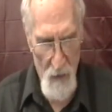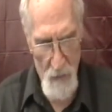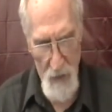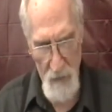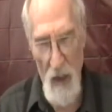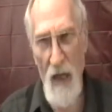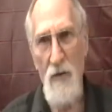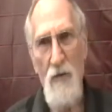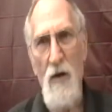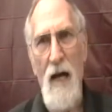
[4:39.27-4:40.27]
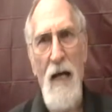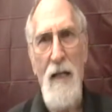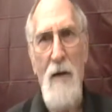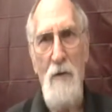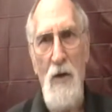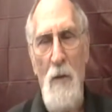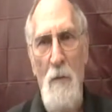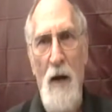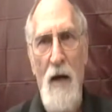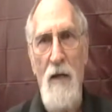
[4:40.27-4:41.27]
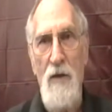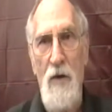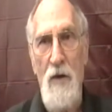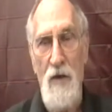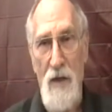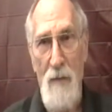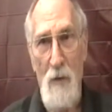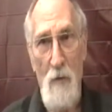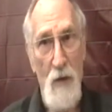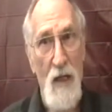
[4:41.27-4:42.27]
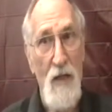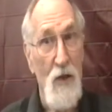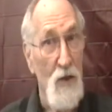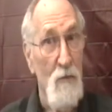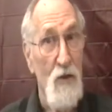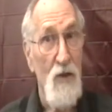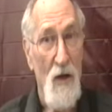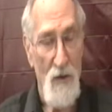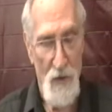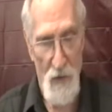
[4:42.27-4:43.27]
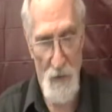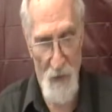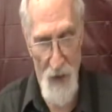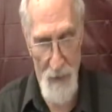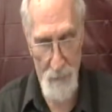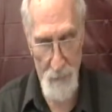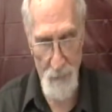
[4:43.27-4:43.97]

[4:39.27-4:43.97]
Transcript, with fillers: Well, I don't know how that would compare as to the simple one that just massaged your feet.